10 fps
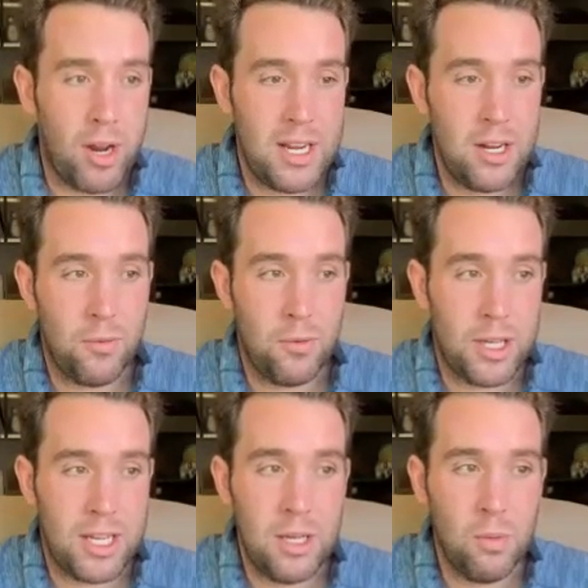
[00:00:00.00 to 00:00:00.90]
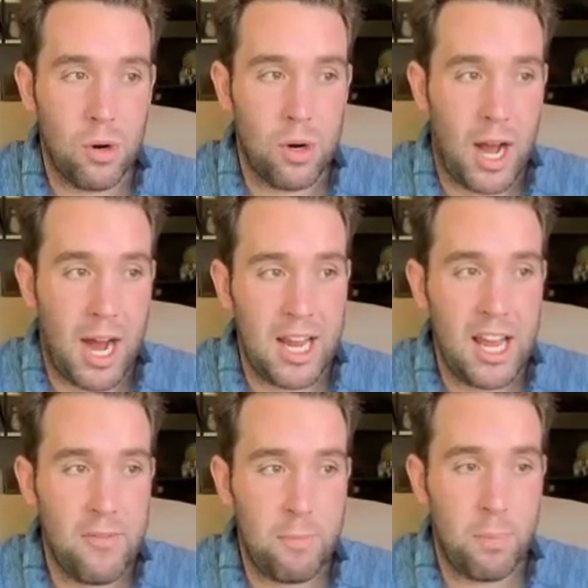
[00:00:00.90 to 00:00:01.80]
right here, for the keyword, I
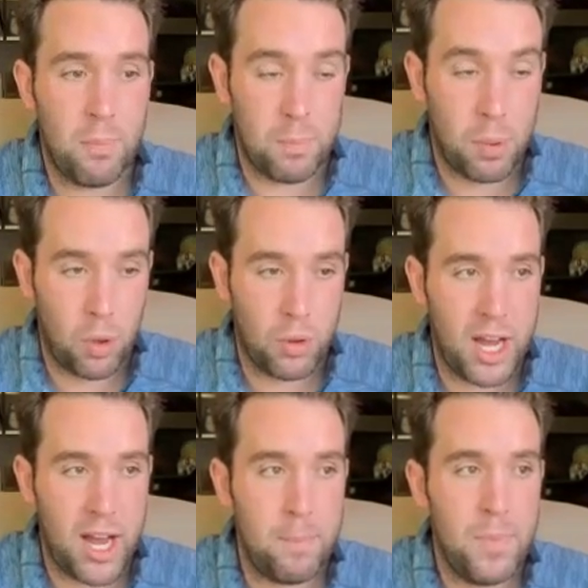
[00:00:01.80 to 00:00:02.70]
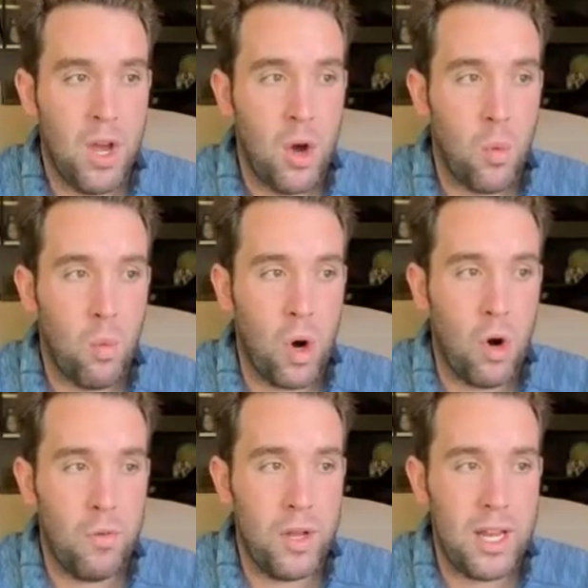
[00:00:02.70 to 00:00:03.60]
have pulled up
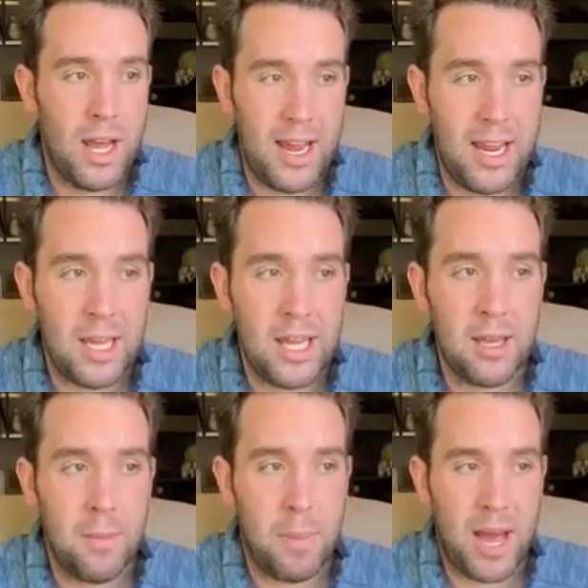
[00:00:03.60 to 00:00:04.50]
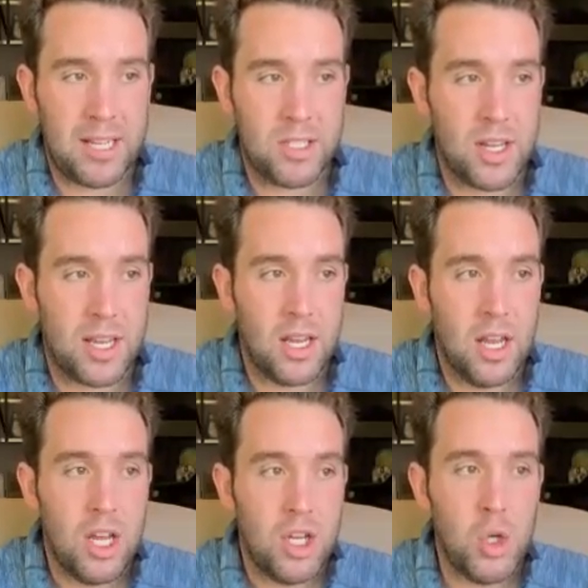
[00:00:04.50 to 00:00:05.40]
woven hanging basket.
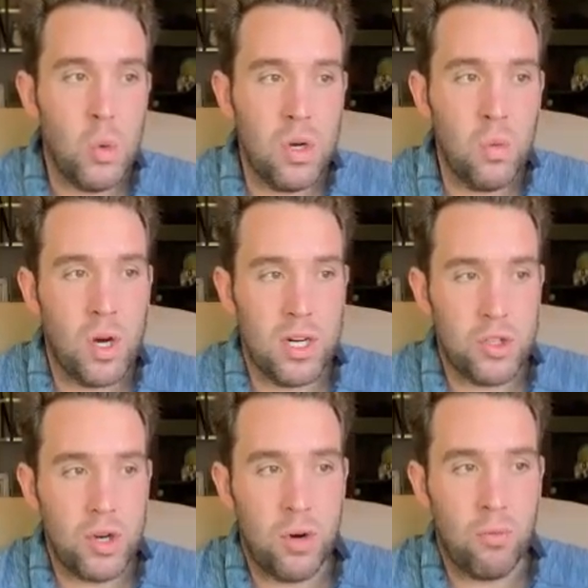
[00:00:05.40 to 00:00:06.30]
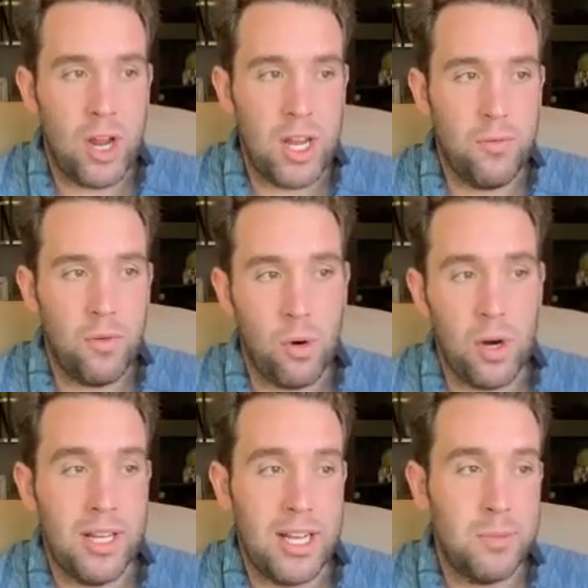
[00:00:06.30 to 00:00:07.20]
You wouldn't want to try to rank
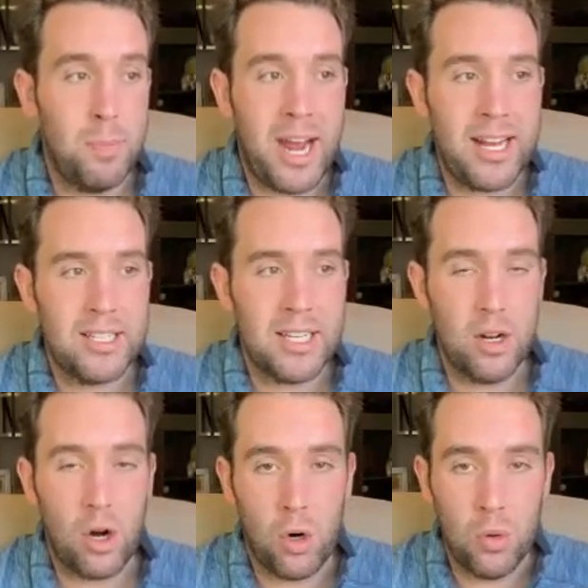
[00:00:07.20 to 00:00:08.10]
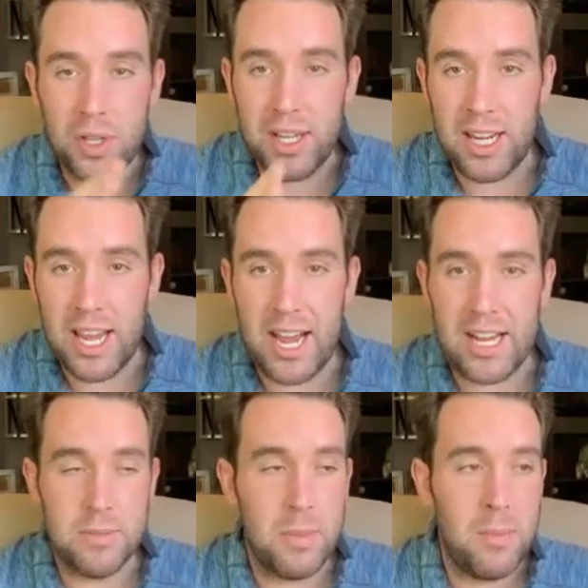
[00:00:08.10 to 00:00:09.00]
for unless basket only
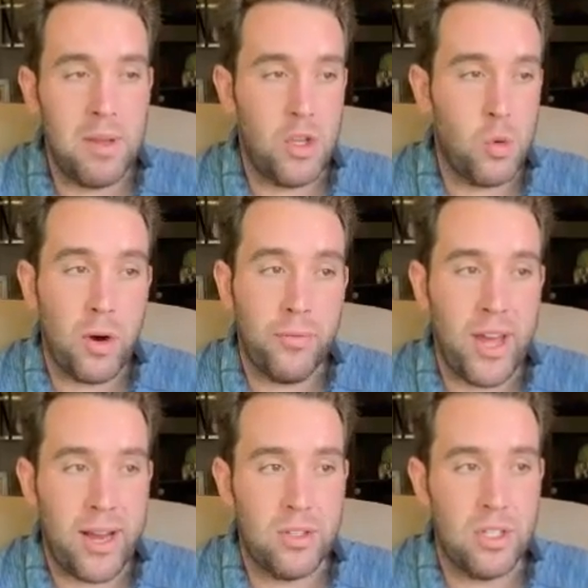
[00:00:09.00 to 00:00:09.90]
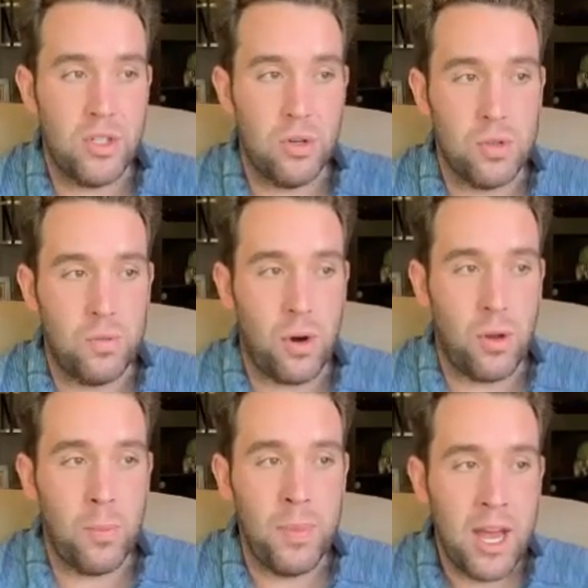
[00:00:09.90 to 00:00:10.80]
has maybe 12,000 search
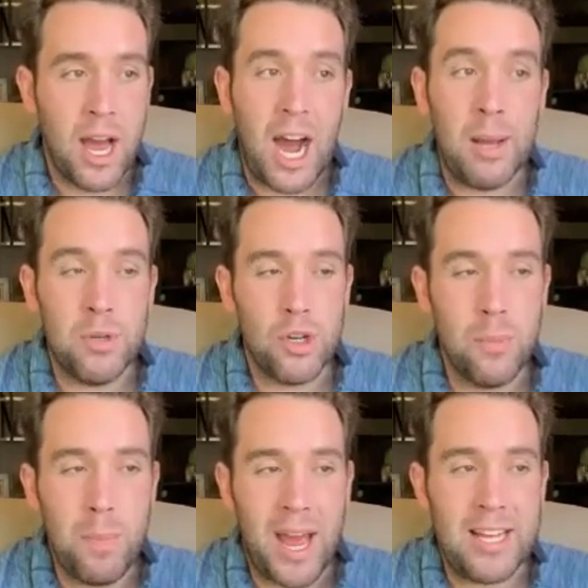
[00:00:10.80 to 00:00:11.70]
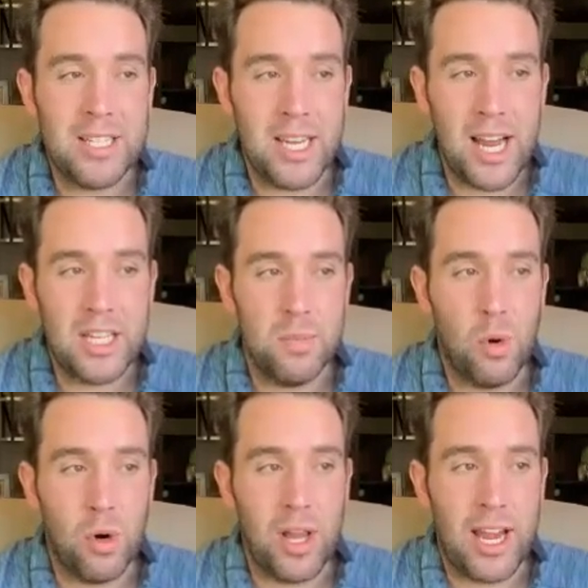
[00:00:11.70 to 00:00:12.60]
volume. I'm sure basket has
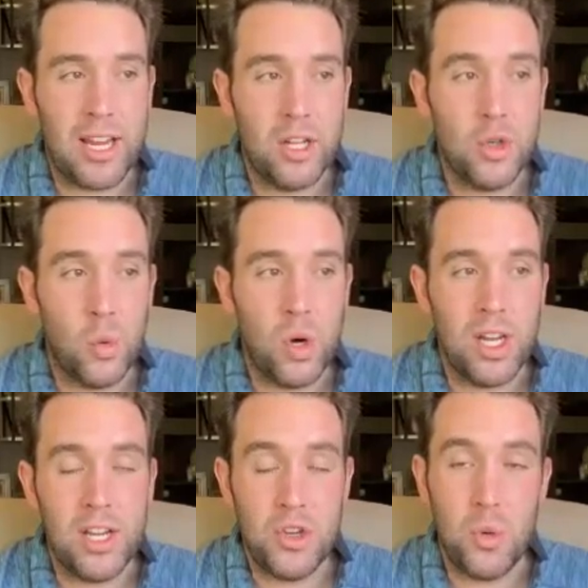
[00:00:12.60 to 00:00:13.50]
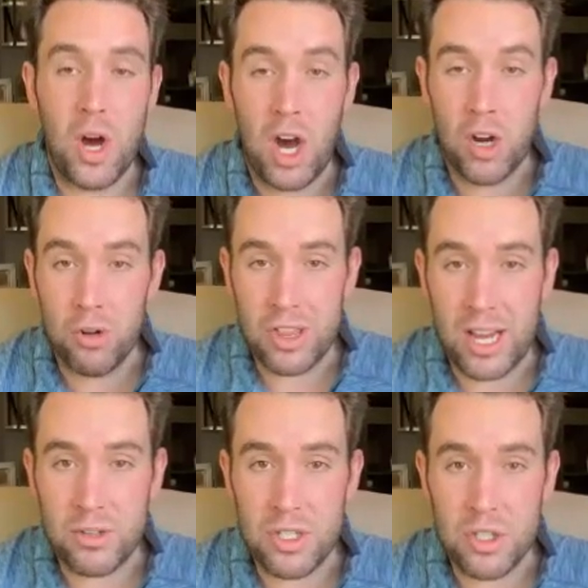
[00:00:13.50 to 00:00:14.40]
more like 20 to
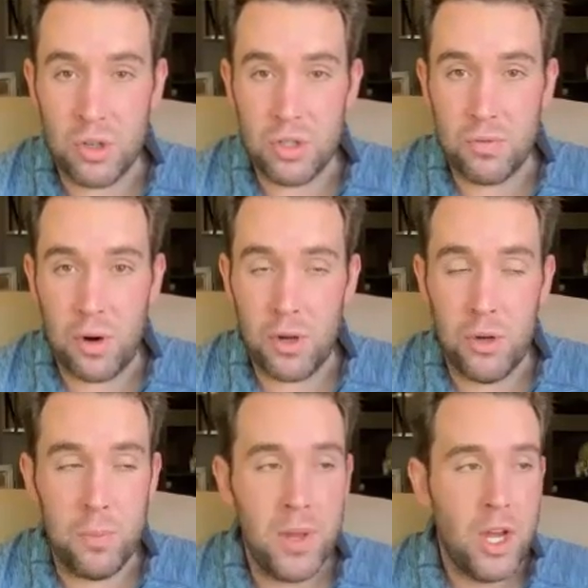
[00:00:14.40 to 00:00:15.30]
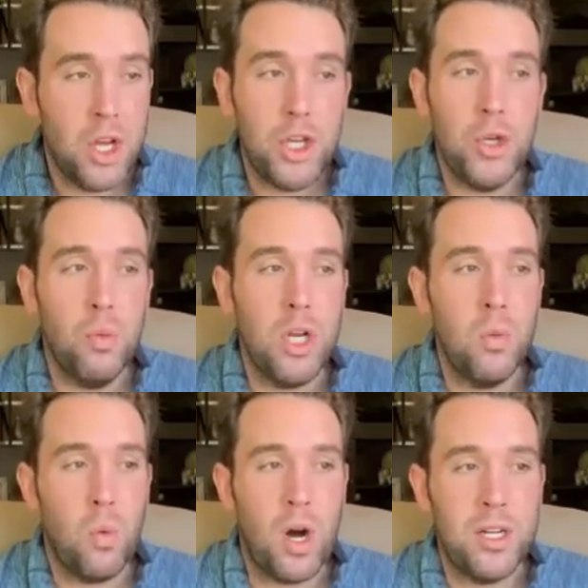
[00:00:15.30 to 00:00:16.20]
100,000 search volume. You
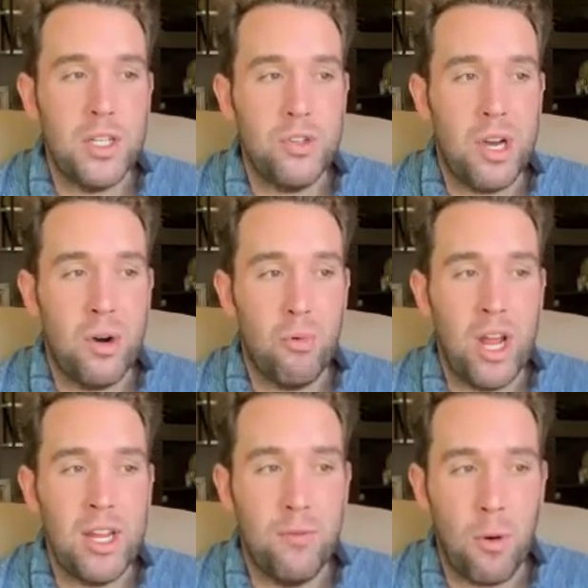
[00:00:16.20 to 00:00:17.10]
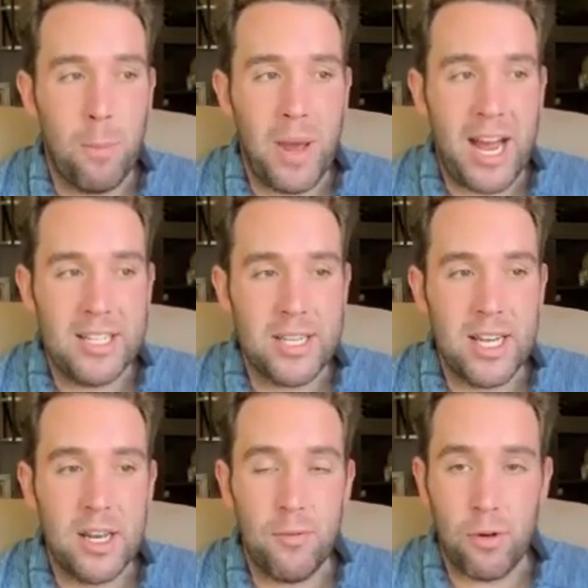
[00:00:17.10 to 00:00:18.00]
wouldn't want to try to rank for
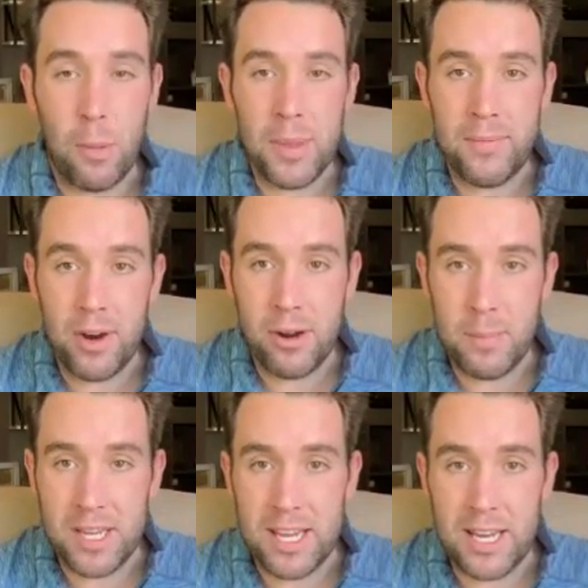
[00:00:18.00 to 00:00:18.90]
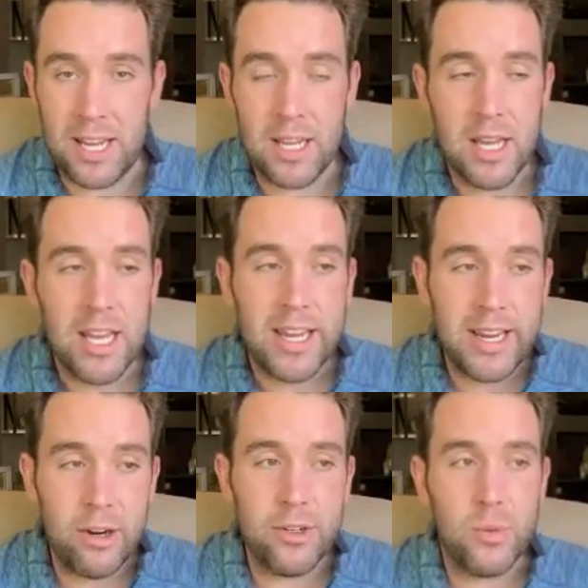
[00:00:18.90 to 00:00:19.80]
basket from the very beginning.
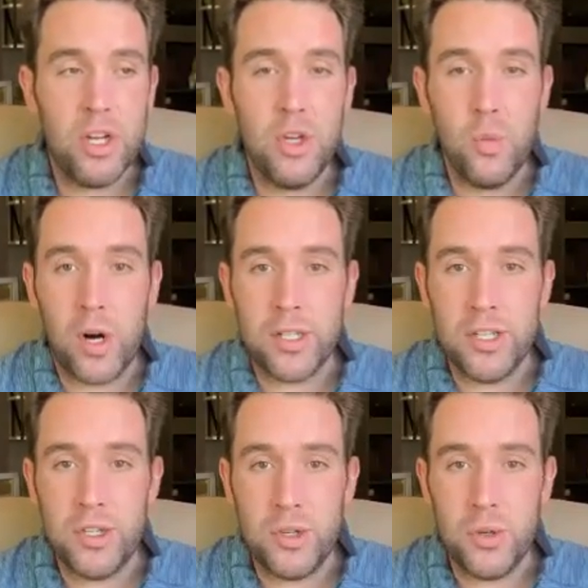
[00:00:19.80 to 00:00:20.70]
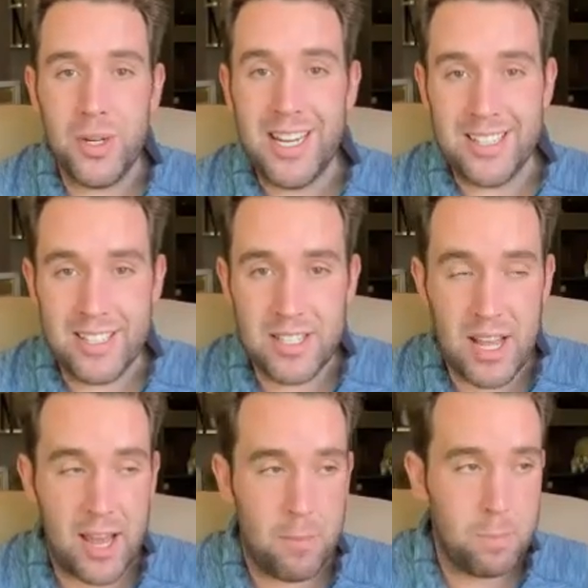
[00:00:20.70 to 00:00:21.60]
Here's what you want to do
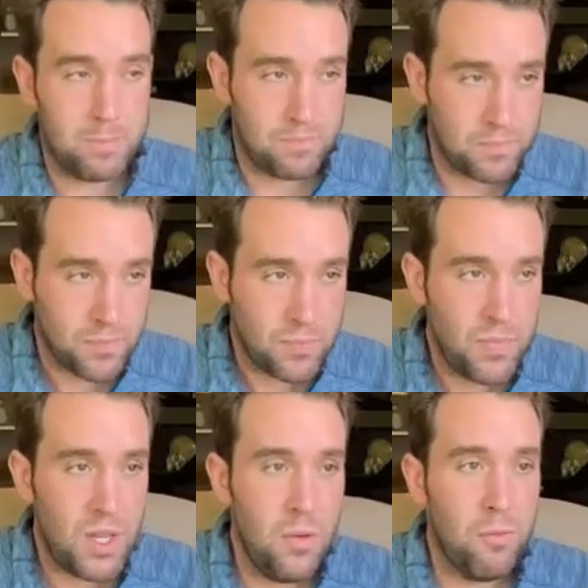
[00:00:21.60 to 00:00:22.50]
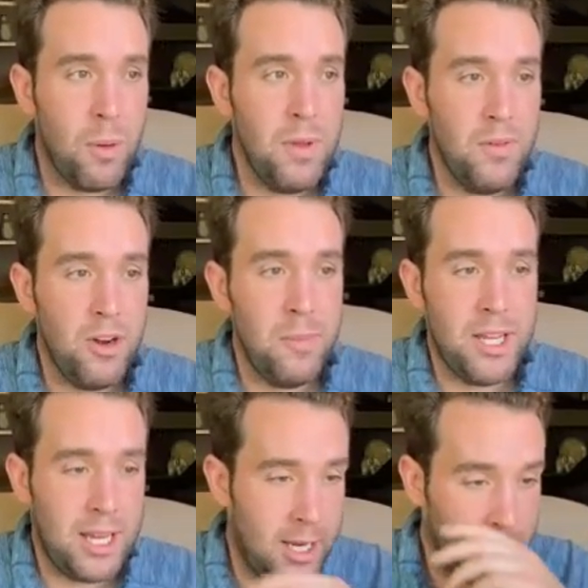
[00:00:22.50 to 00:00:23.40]
instead. From the very
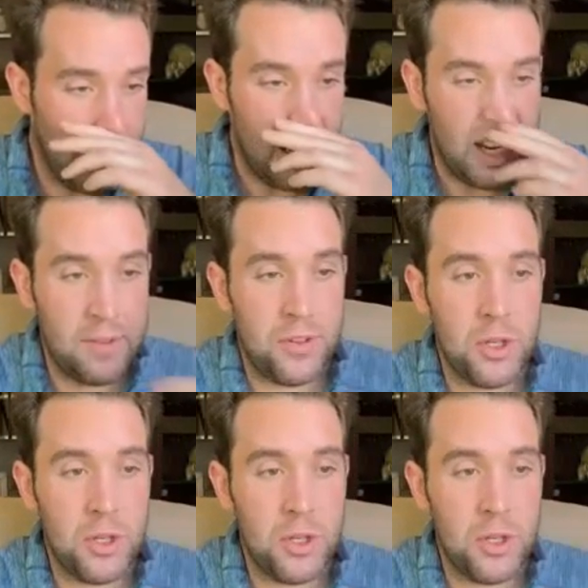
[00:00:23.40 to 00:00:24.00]
beginning, if